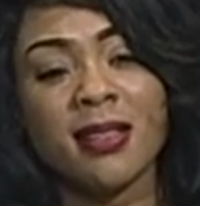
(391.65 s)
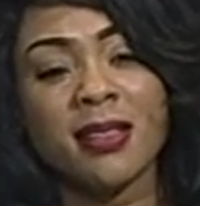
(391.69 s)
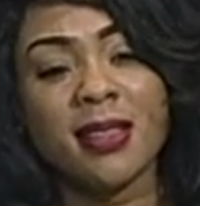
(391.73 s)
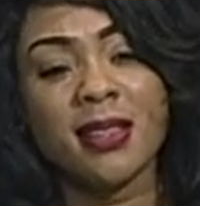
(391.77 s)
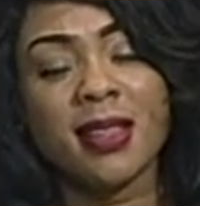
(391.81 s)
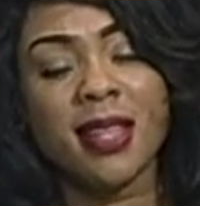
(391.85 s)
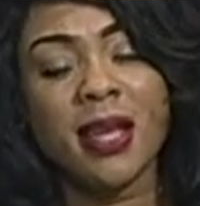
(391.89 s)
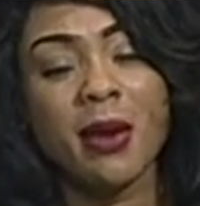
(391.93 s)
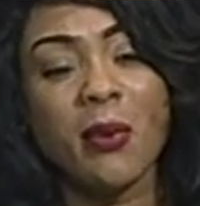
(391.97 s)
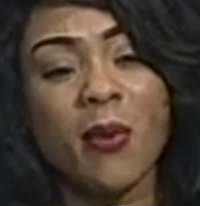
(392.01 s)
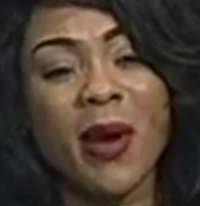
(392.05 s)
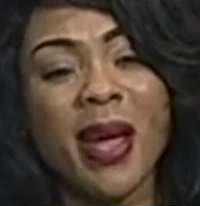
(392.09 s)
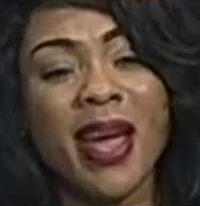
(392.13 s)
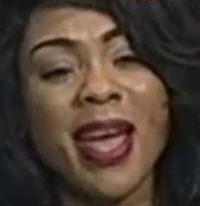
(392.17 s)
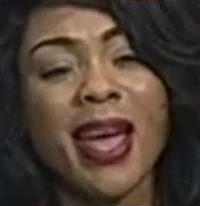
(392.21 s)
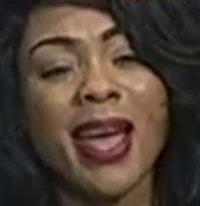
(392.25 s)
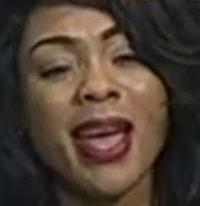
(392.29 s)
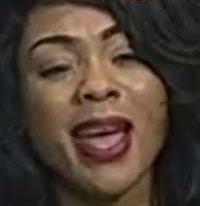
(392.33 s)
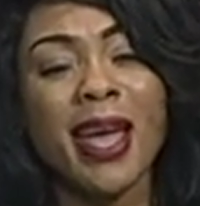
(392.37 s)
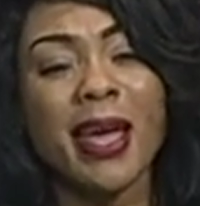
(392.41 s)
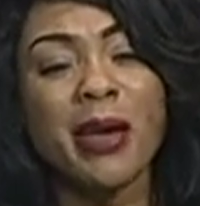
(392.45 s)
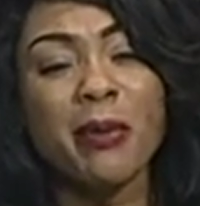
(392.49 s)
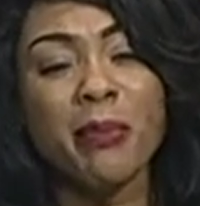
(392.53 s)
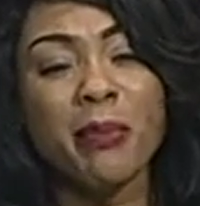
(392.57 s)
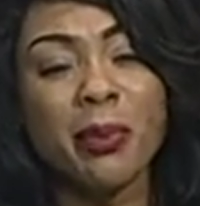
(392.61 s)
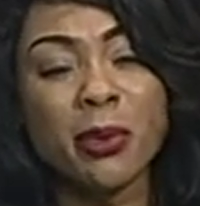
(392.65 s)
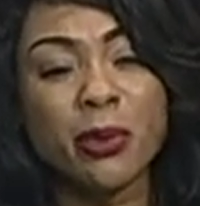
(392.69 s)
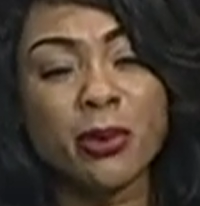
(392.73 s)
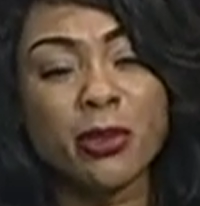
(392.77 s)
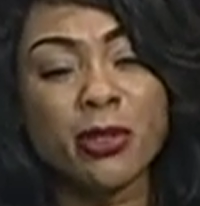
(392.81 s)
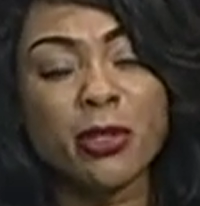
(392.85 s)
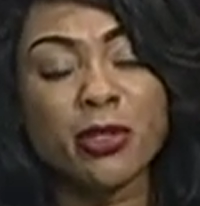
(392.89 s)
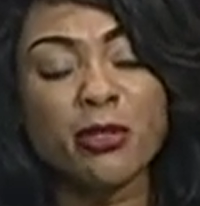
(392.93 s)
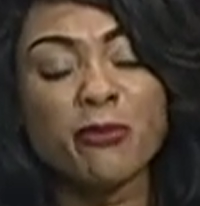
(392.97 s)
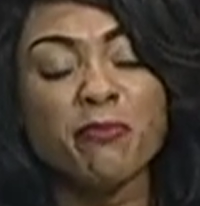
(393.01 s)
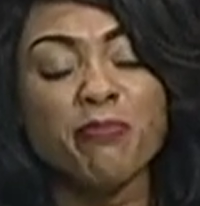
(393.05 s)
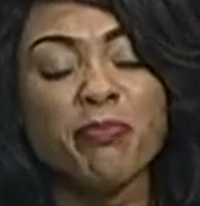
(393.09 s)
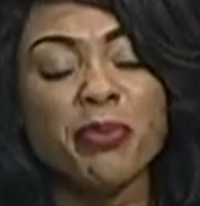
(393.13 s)
they were able
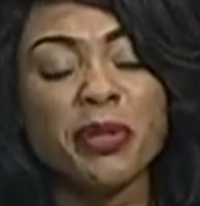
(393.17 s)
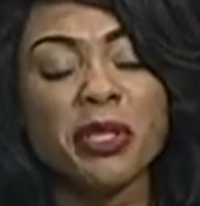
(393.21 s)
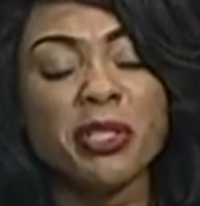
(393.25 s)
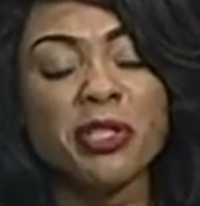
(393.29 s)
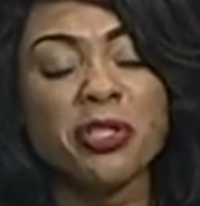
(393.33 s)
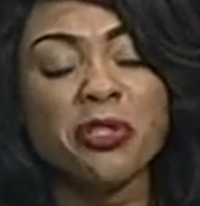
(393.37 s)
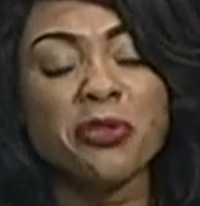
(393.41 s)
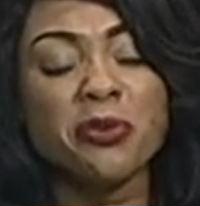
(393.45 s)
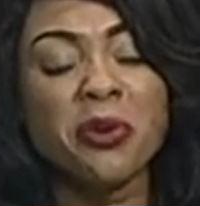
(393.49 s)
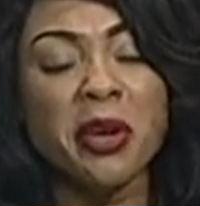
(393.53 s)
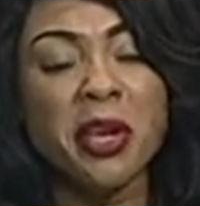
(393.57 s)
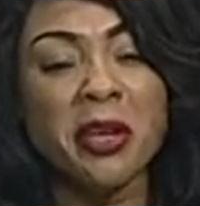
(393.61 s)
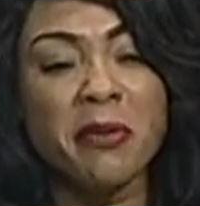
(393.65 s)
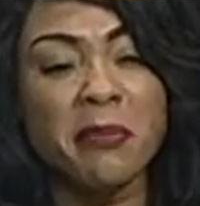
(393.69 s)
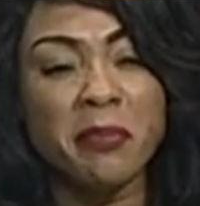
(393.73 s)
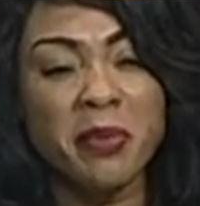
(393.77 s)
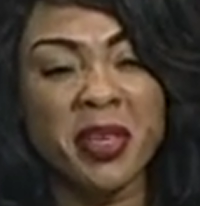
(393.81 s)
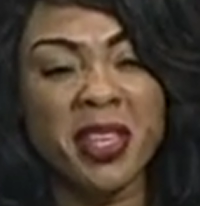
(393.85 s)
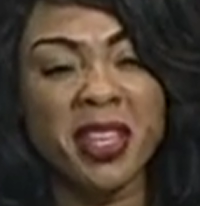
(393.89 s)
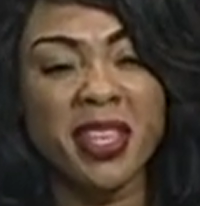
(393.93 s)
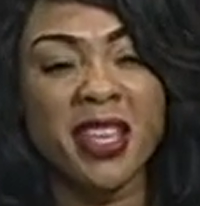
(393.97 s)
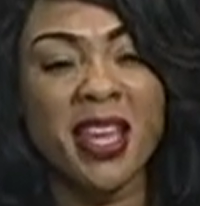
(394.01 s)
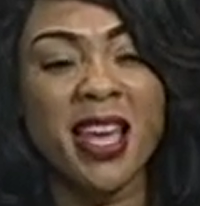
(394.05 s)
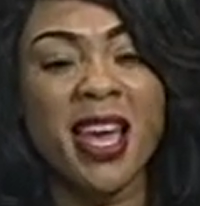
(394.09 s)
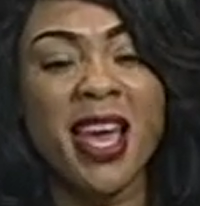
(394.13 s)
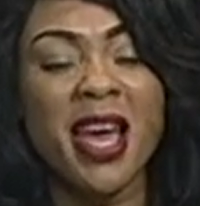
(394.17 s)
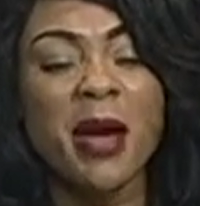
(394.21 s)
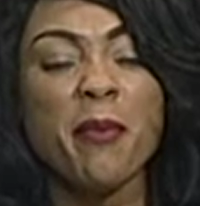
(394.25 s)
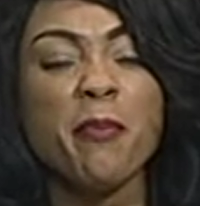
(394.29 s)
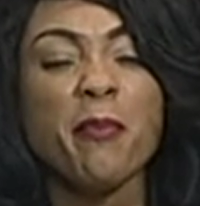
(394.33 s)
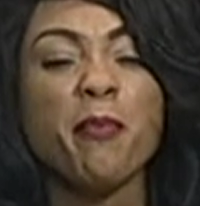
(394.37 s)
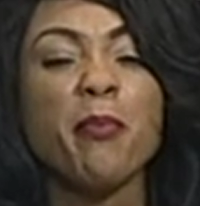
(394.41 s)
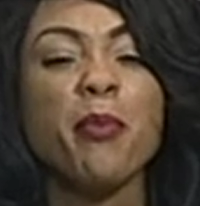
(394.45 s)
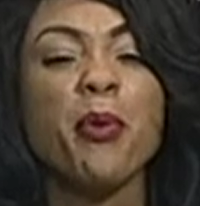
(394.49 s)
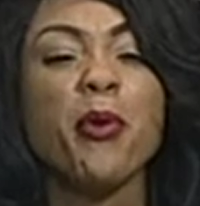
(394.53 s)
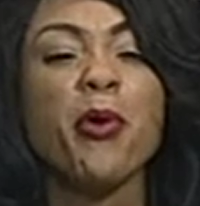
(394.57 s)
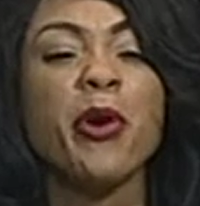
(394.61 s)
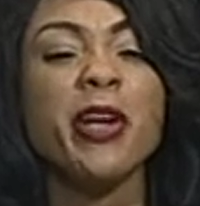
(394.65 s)
to betray me,
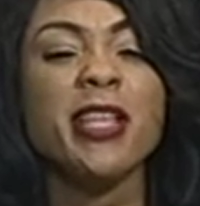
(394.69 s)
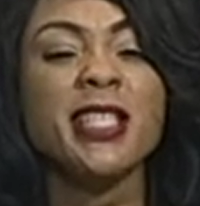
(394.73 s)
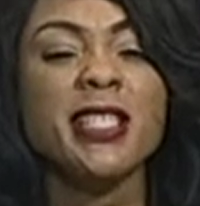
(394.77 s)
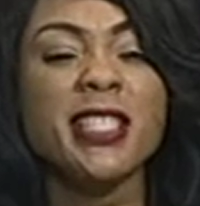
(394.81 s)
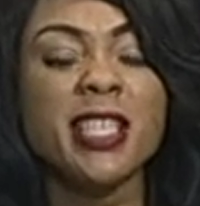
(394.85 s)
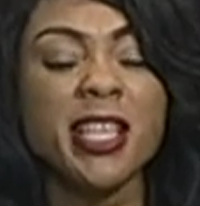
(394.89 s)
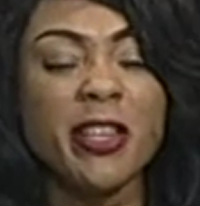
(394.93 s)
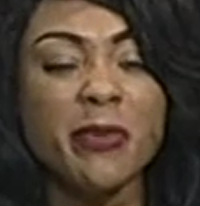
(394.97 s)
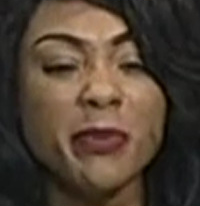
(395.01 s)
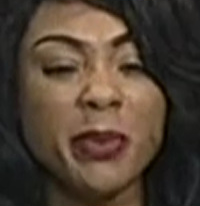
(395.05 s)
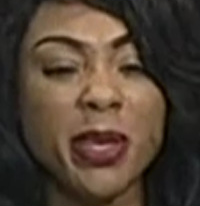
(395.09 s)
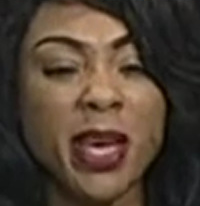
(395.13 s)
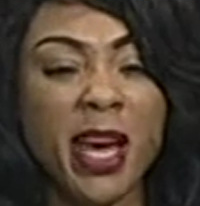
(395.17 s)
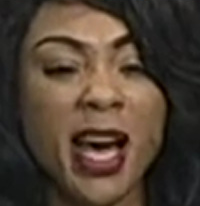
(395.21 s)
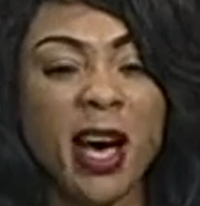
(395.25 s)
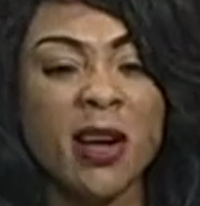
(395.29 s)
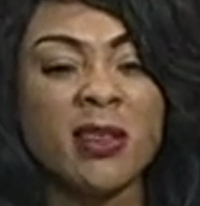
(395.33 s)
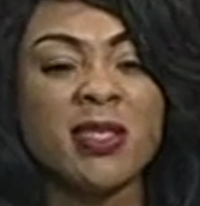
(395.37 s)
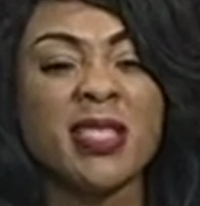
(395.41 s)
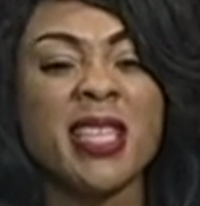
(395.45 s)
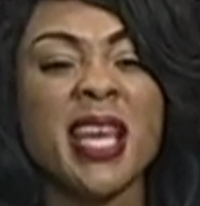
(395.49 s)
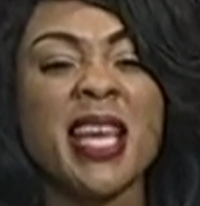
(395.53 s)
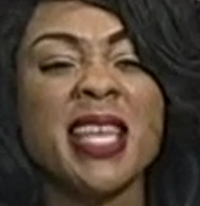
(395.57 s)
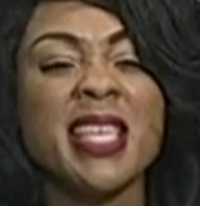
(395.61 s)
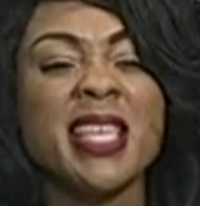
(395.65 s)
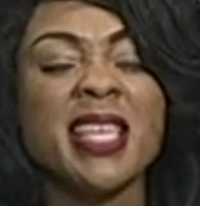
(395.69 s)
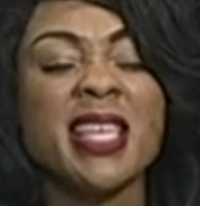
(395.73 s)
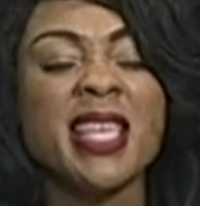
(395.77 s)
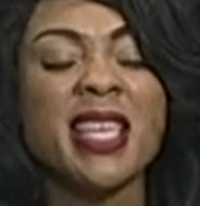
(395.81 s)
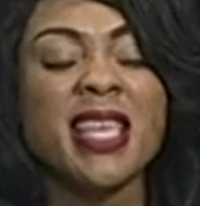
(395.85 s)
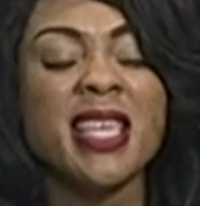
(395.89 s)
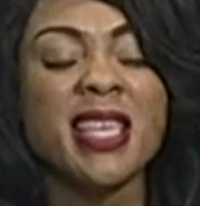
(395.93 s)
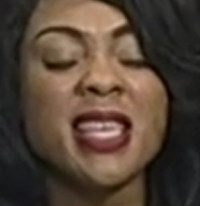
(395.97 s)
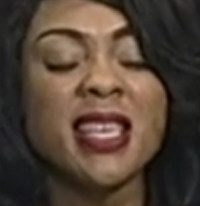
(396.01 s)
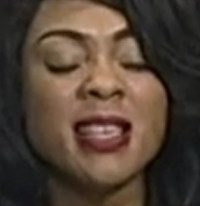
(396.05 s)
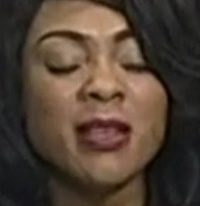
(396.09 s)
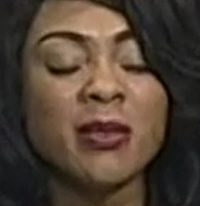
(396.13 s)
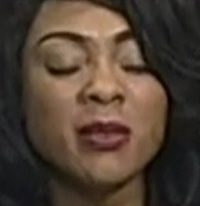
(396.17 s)
pointed me out and
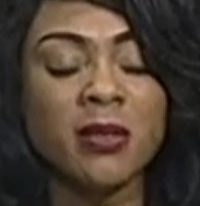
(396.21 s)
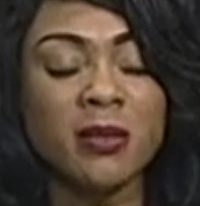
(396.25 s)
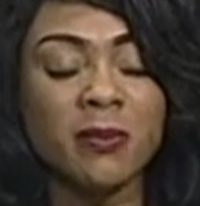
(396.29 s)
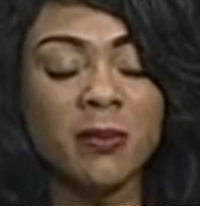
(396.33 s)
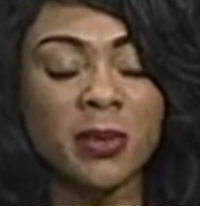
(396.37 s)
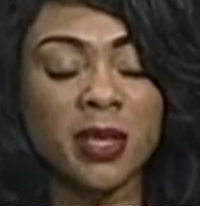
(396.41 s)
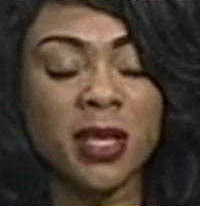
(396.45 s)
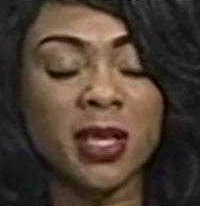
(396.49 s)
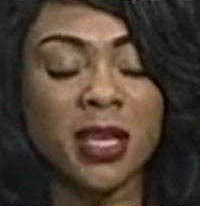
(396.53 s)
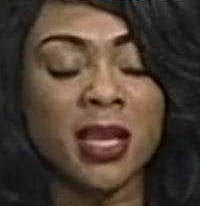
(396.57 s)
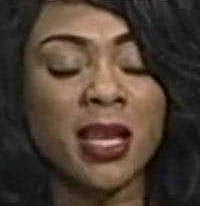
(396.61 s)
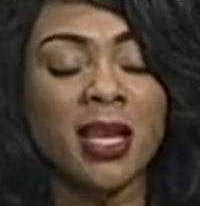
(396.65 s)
killed me.